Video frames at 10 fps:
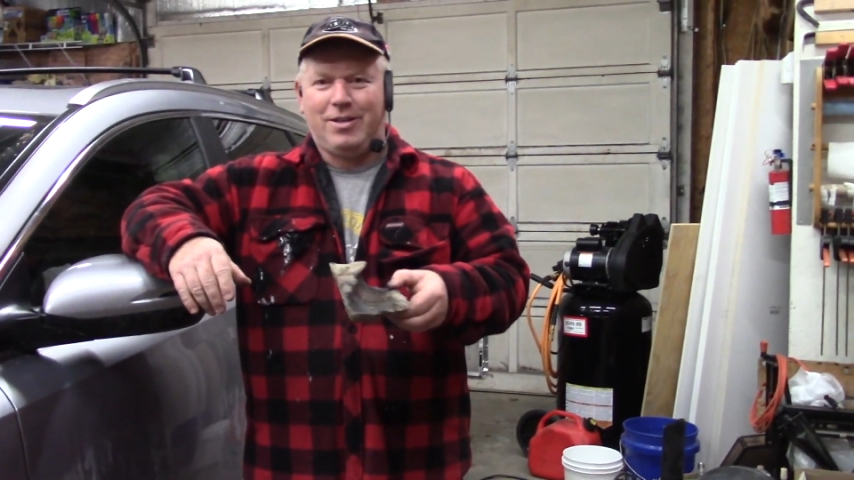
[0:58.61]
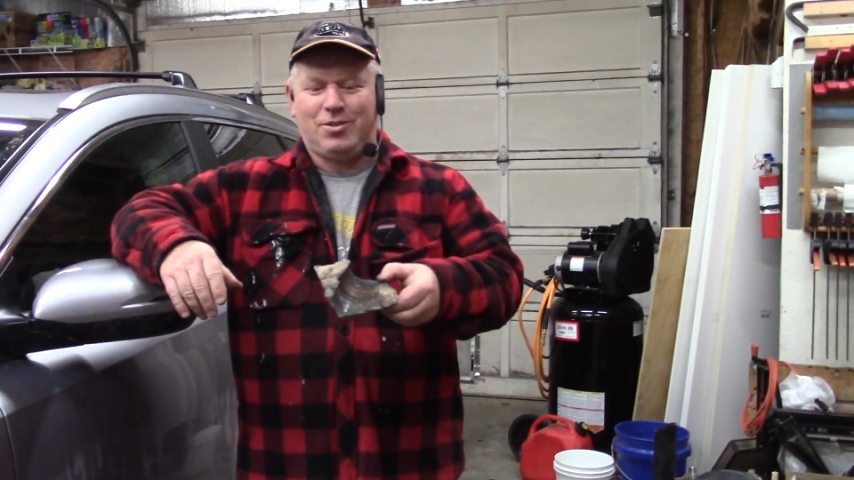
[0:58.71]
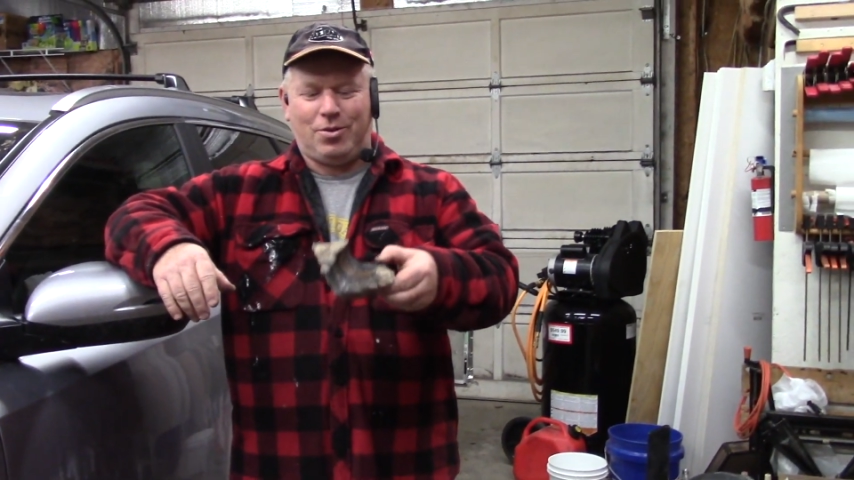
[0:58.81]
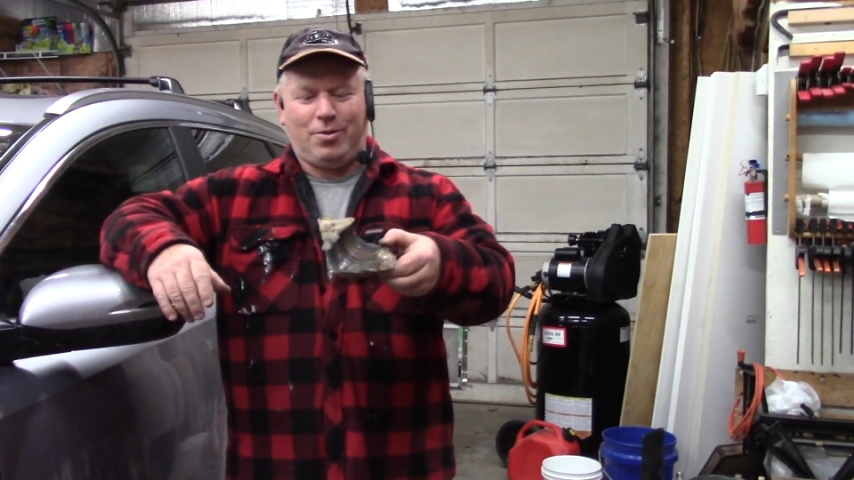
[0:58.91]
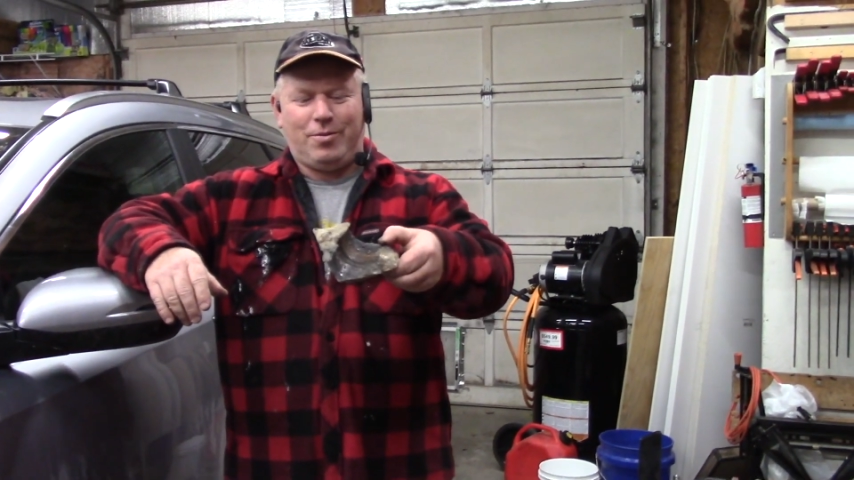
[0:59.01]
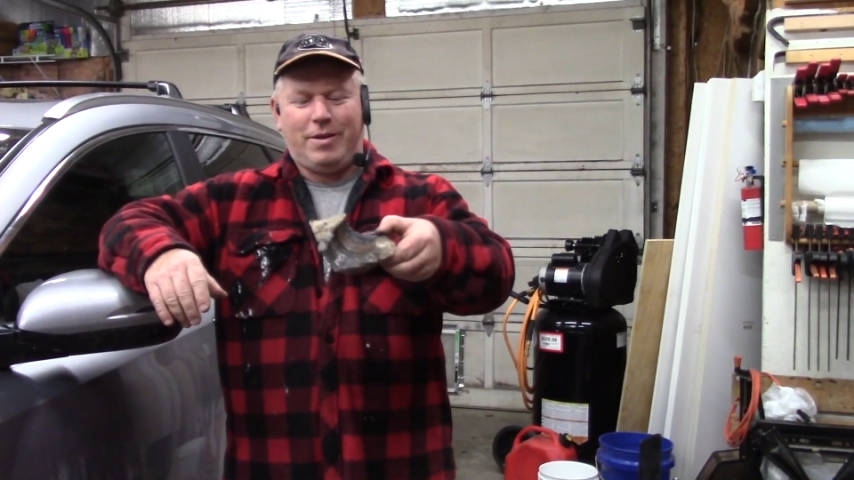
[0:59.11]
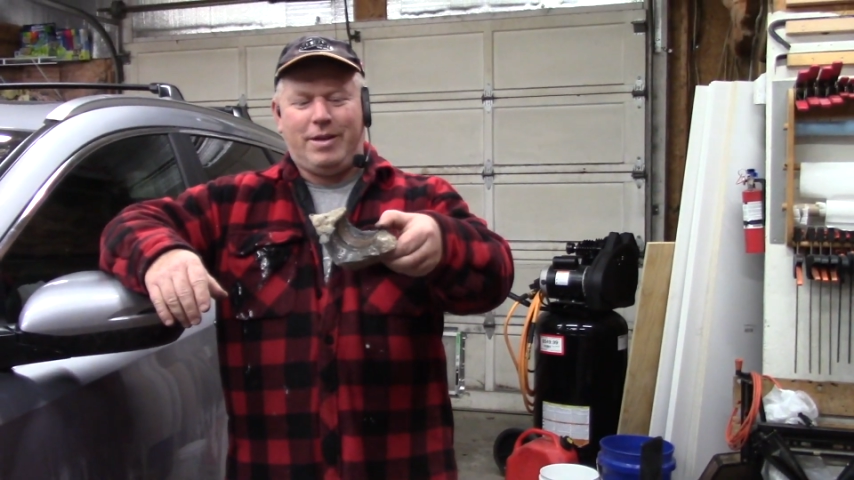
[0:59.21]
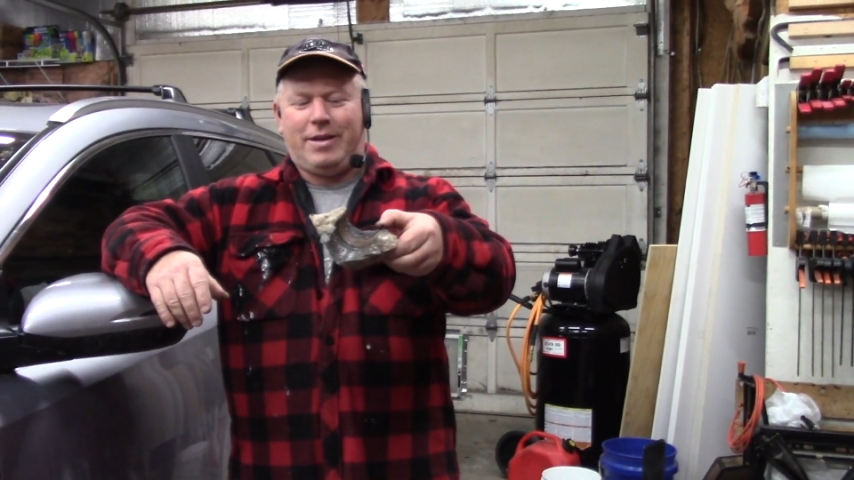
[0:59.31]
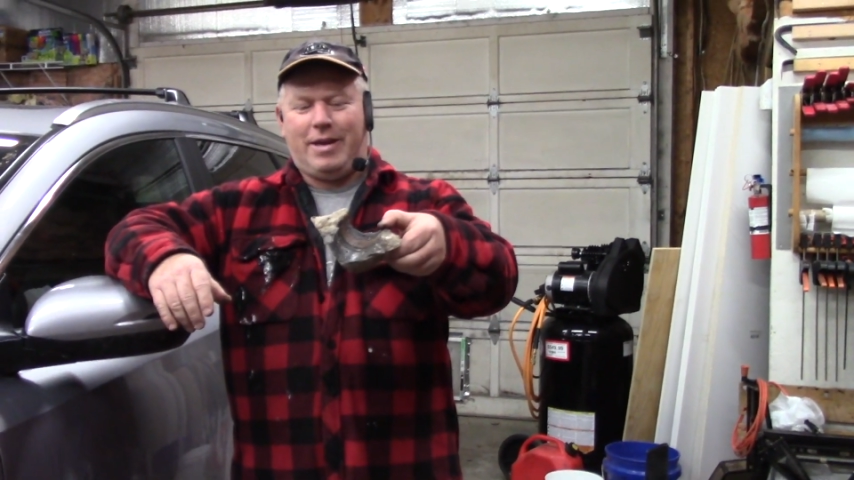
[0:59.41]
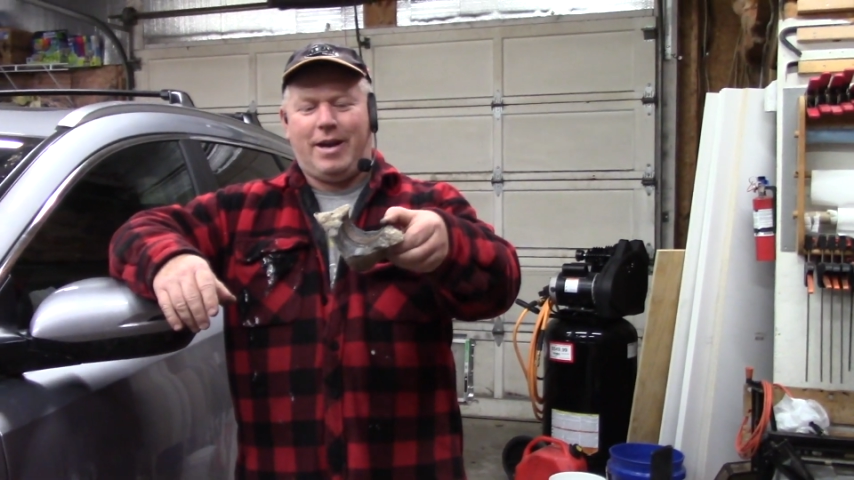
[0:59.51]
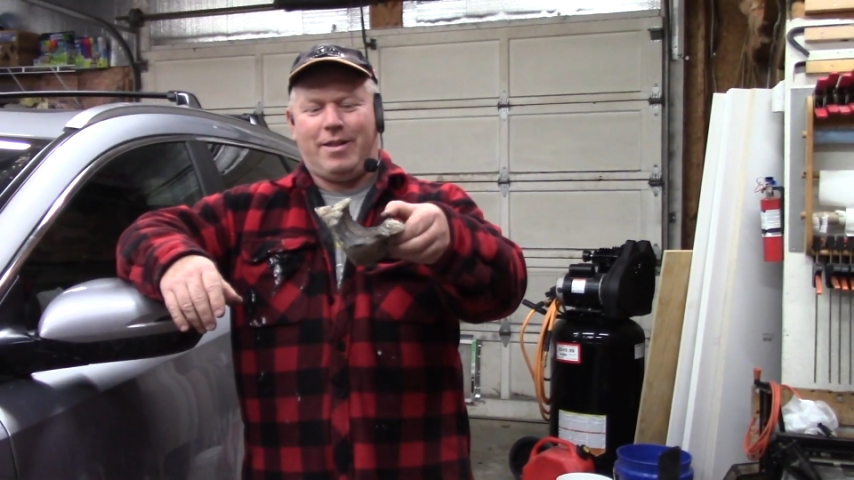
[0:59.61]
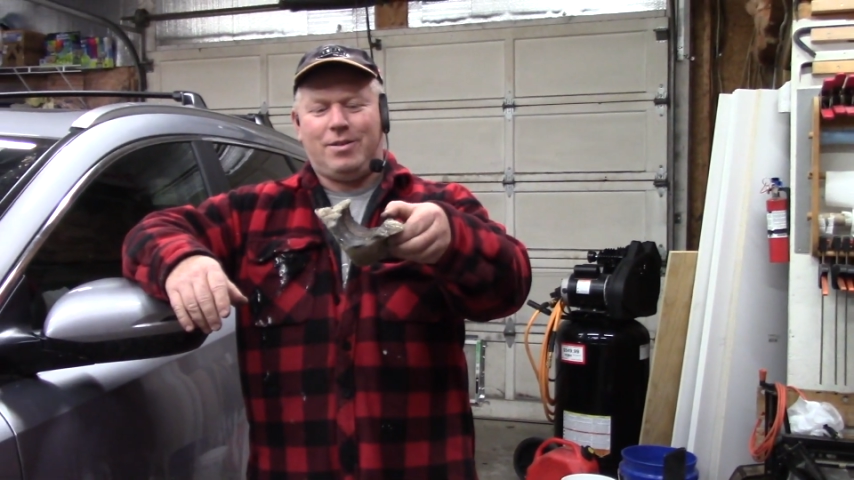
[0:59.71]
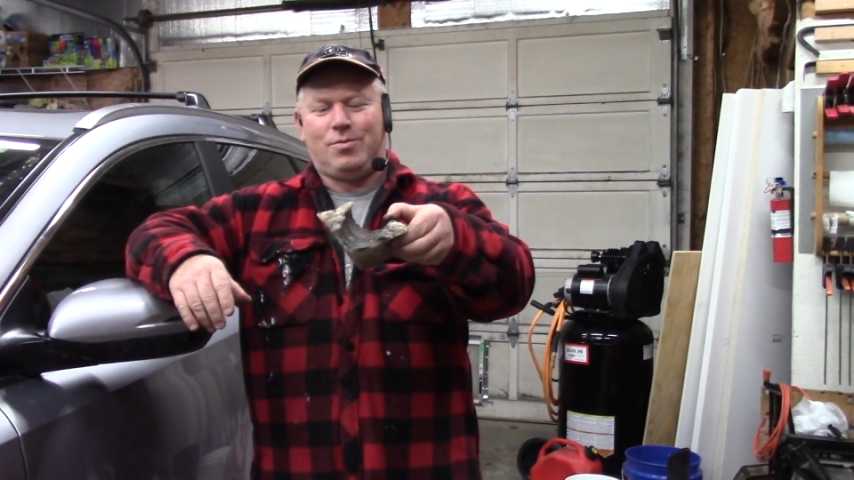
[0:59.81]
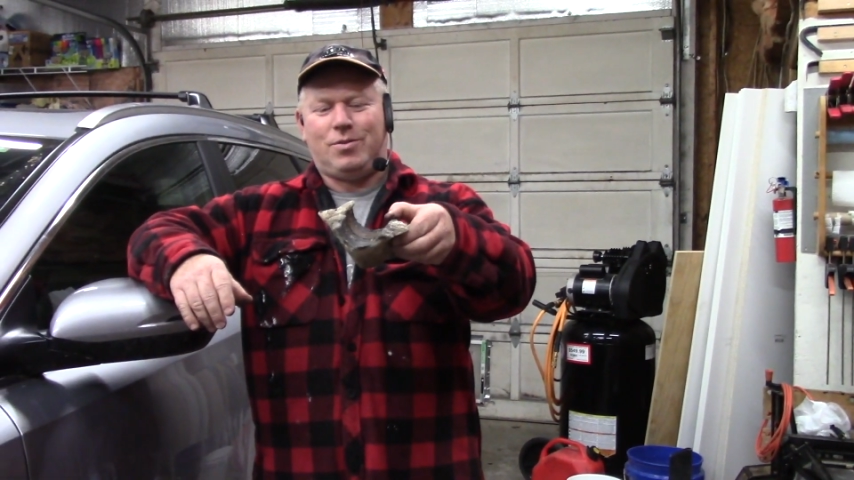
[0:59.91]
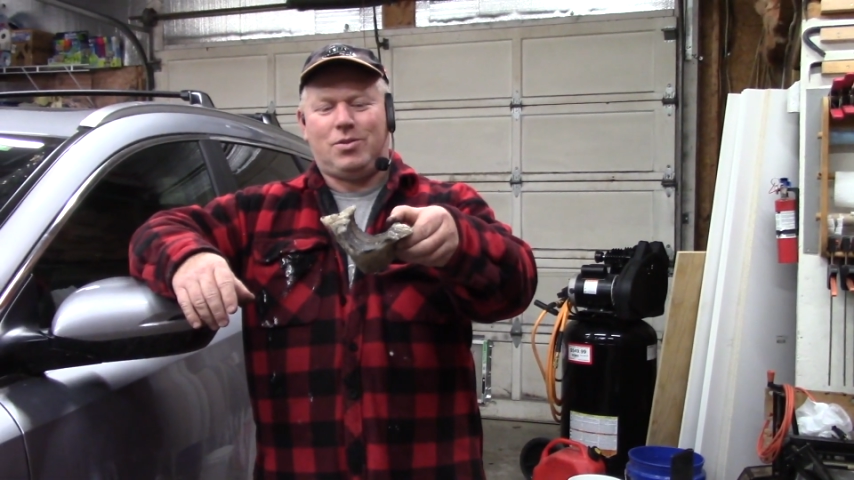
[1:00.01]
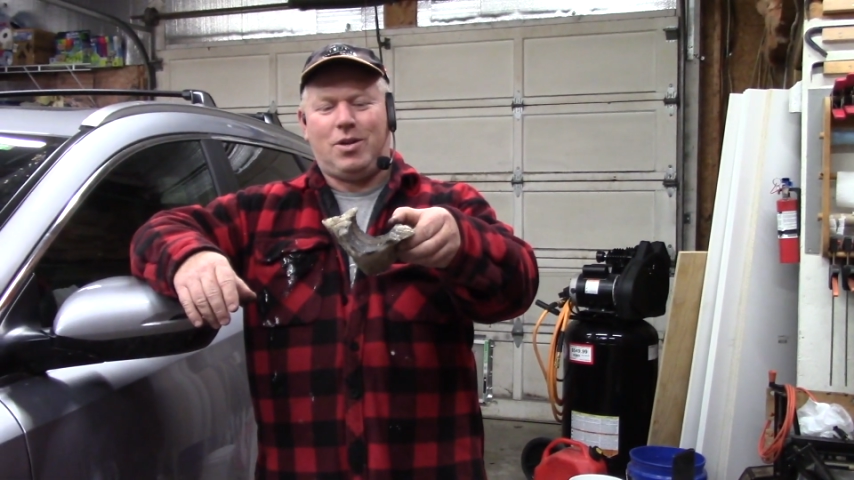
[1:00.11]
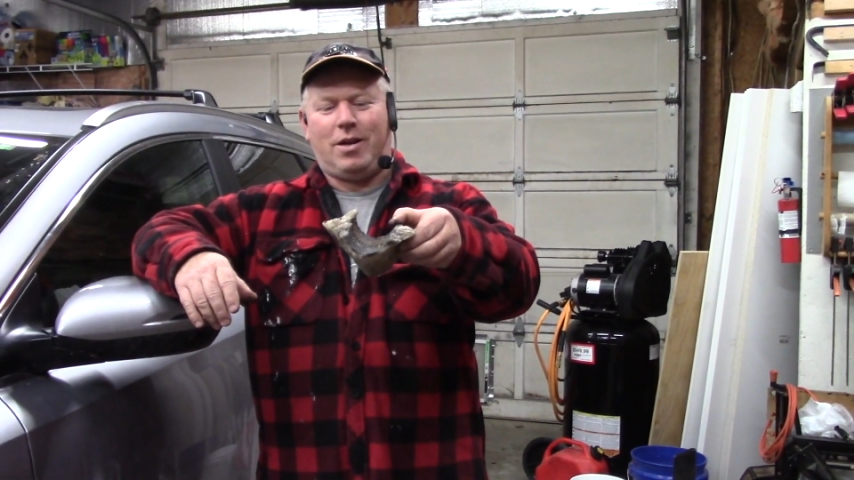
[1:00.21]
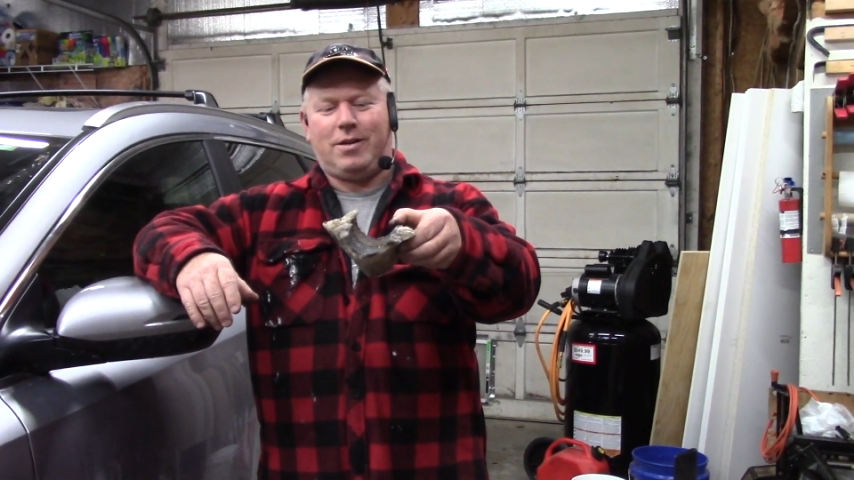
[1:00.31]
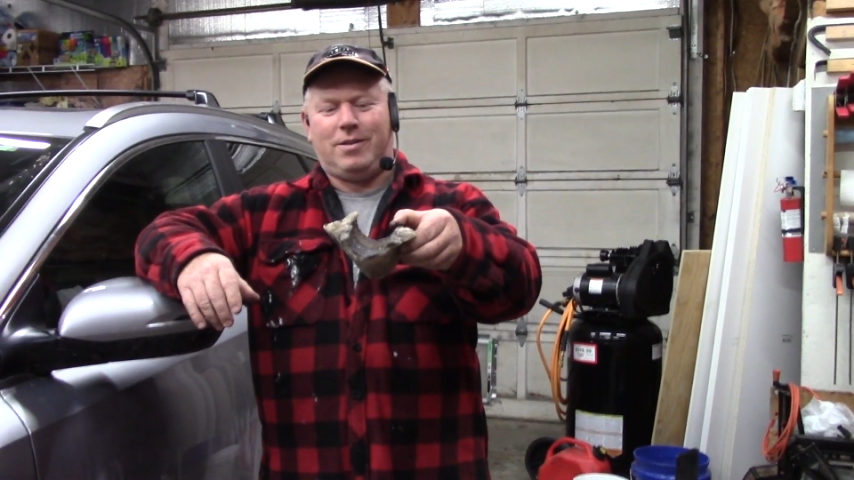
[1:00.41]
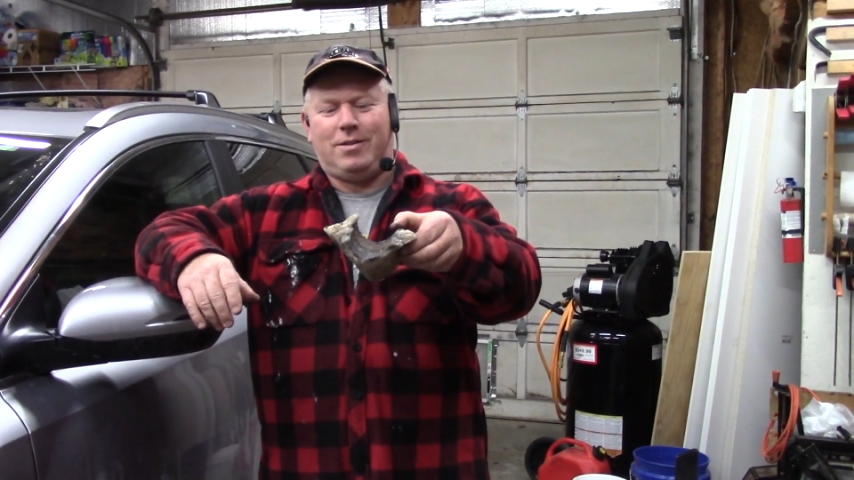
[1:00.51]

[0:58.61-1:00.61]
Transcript: So yeah, this was stuck